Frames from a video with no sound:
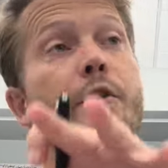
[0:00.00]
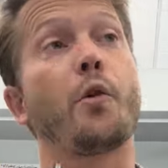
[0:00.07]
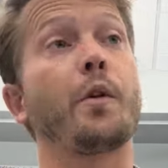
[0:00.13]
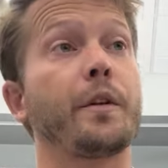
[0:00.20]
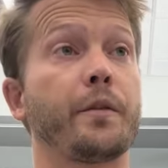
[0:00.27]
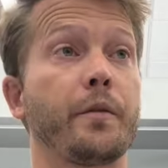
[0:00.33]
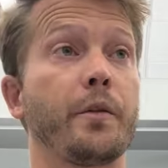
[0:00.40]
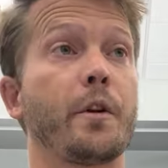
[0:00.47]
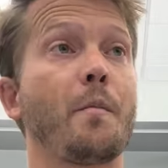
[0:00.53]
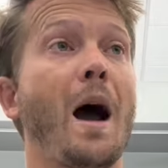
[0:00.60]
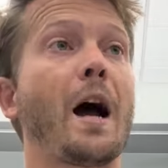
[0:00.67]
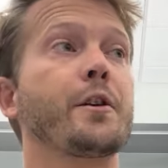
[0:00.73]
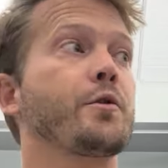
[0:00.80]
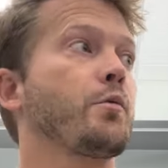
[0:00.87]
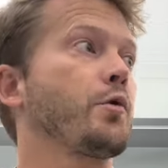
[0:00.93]
going through their
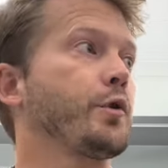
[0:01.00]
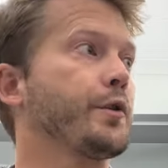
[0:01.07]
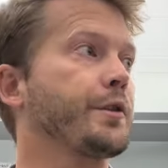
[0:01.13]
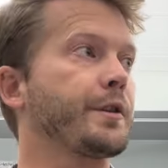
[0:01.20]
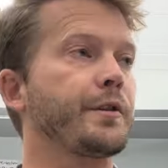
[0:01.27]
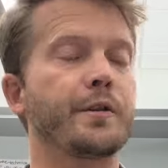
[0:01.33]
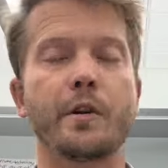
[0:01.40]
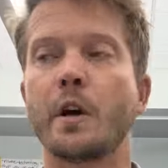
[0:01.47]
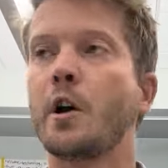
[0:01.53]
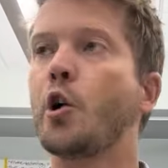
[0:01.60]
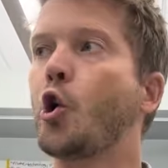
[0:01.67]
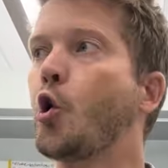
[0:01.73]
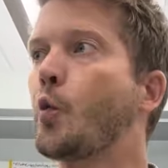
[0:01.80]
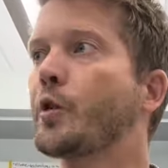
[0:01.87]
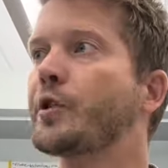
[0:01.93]
modules, and who